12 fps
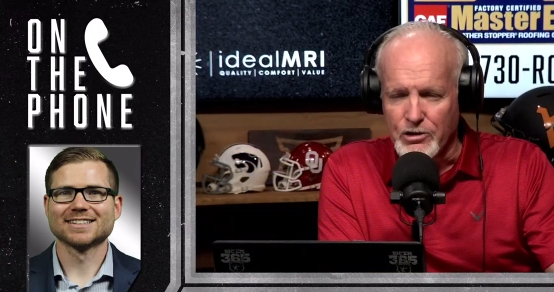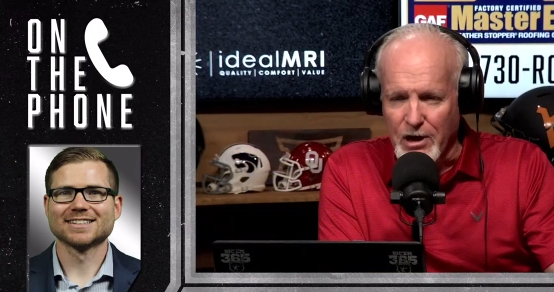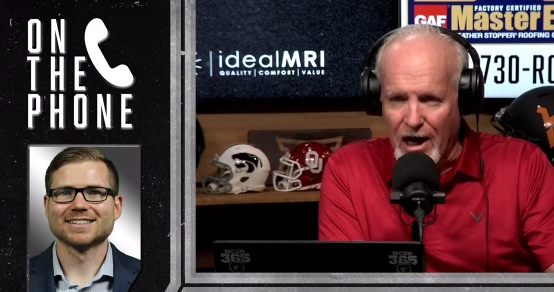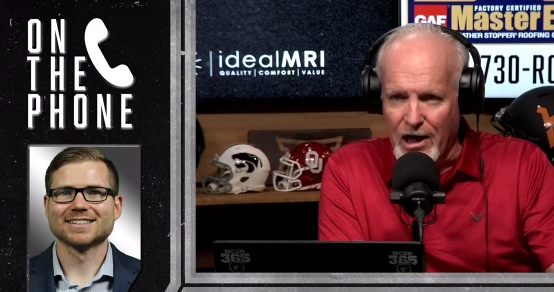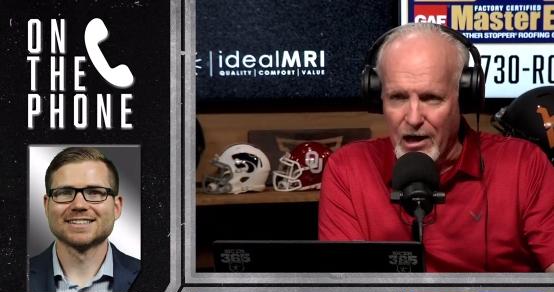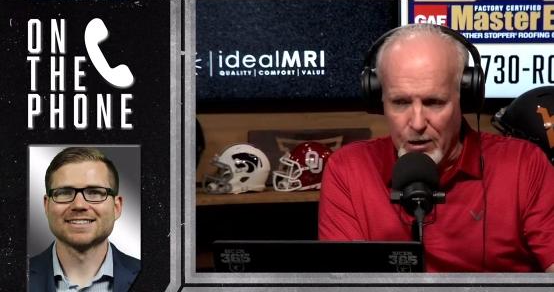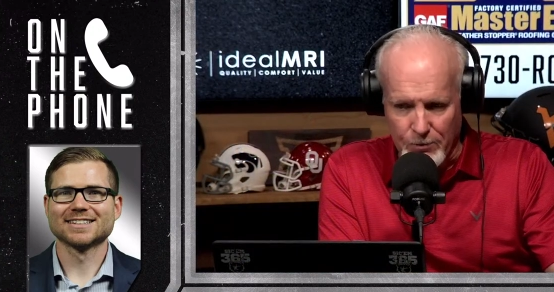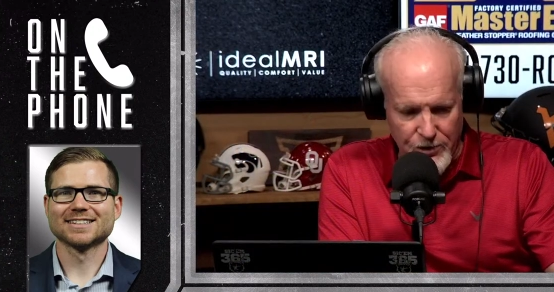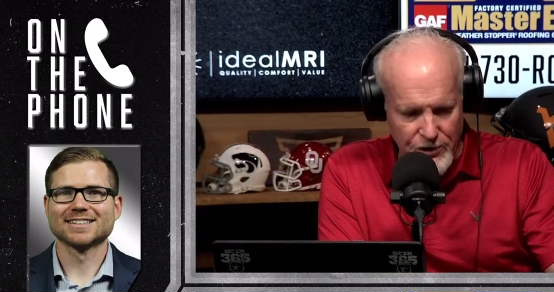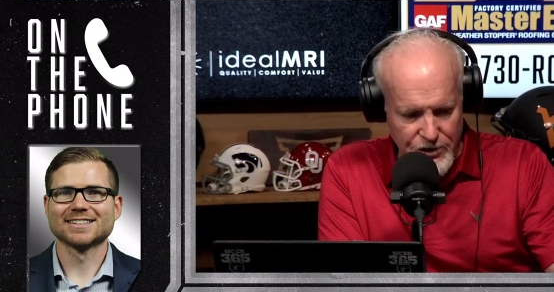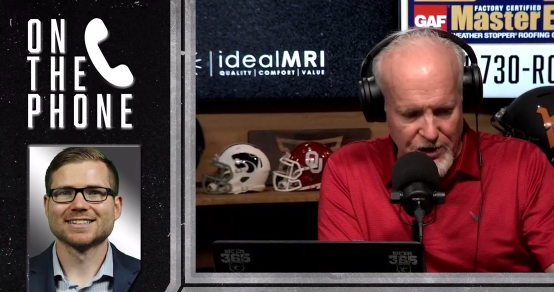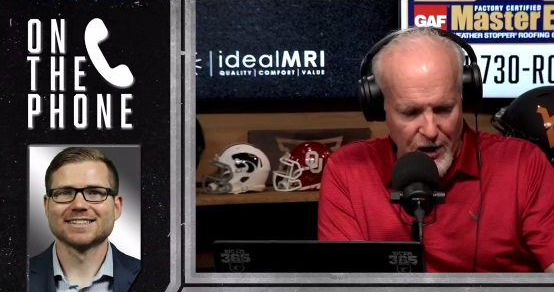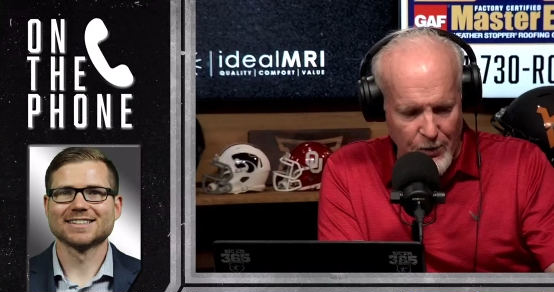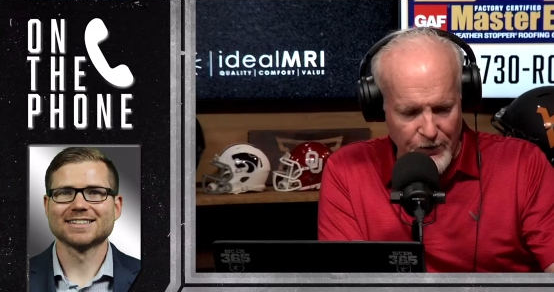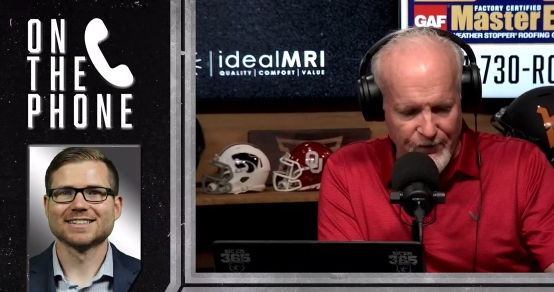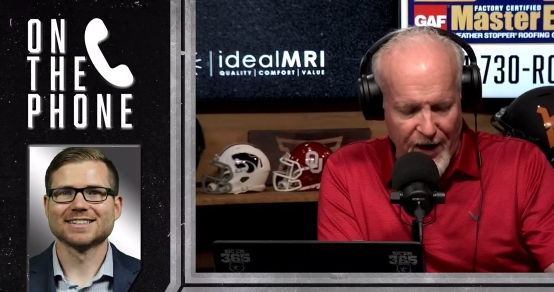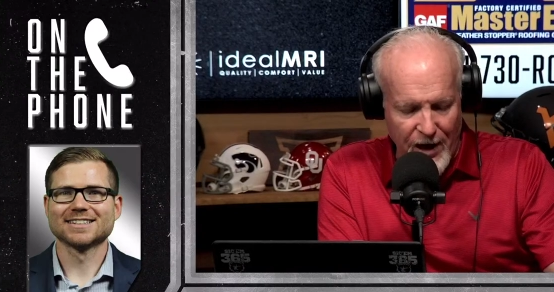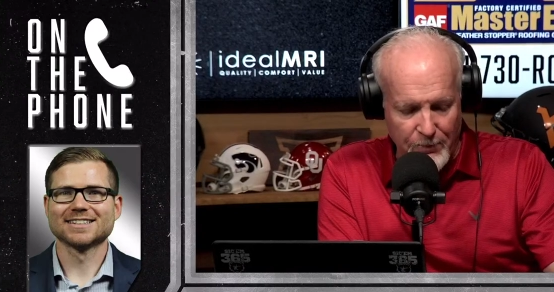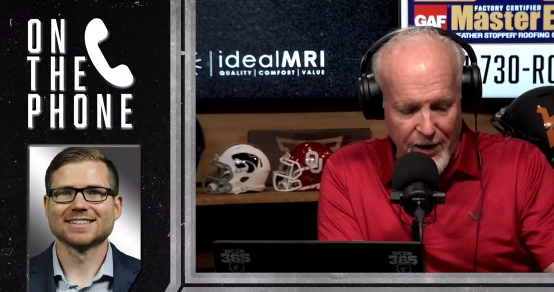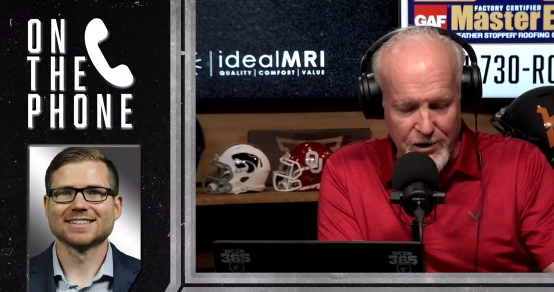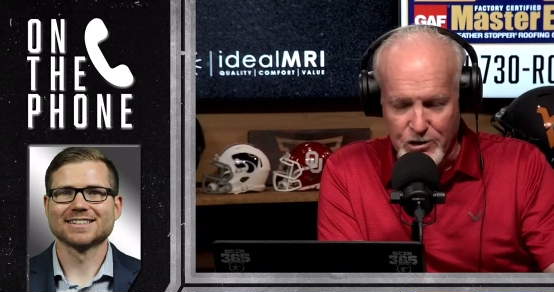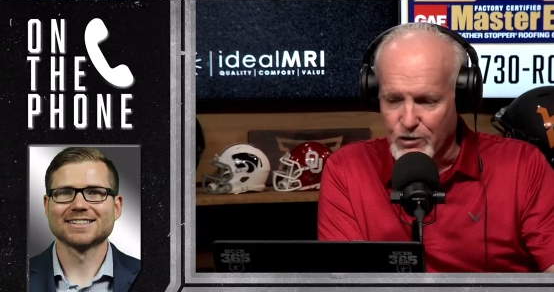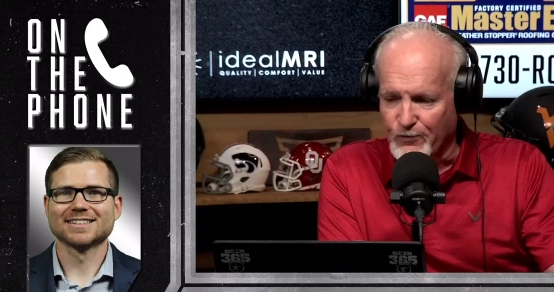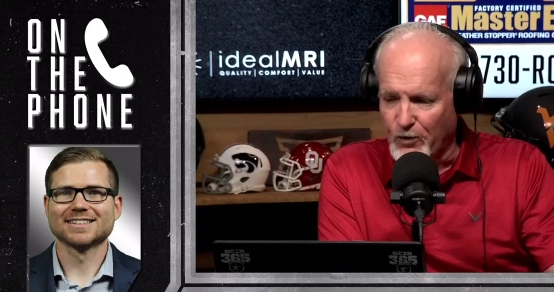Speaker 1: stadiums, et cetera, fan
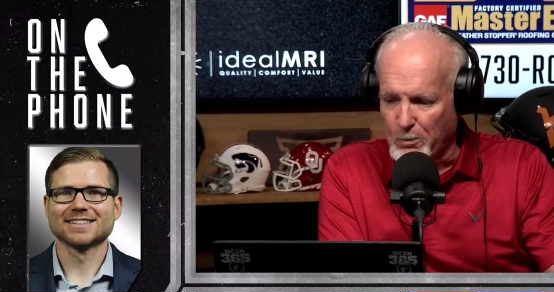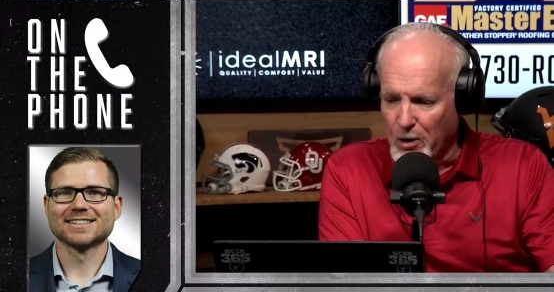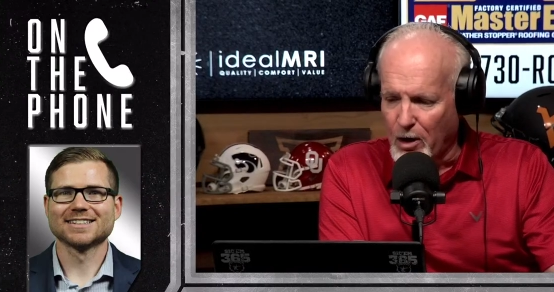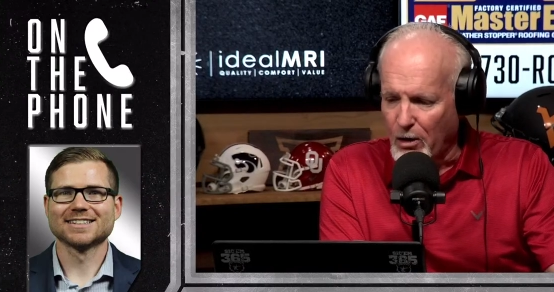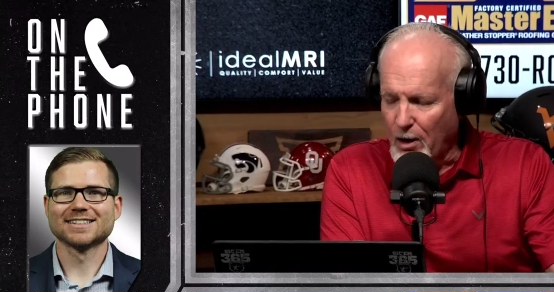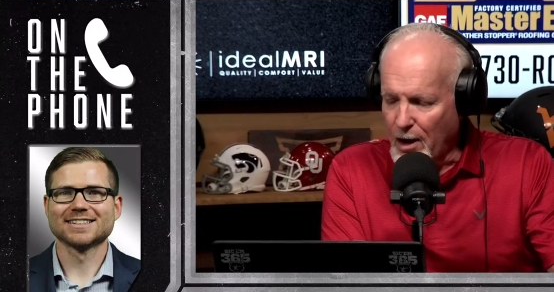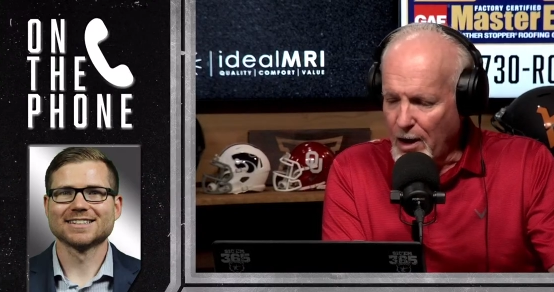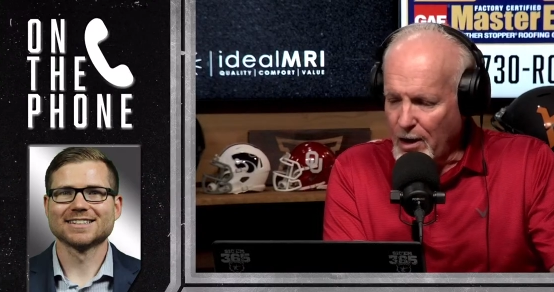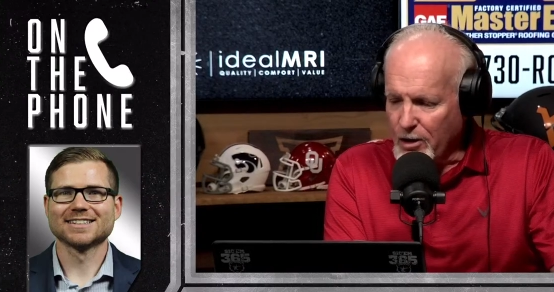bases, football,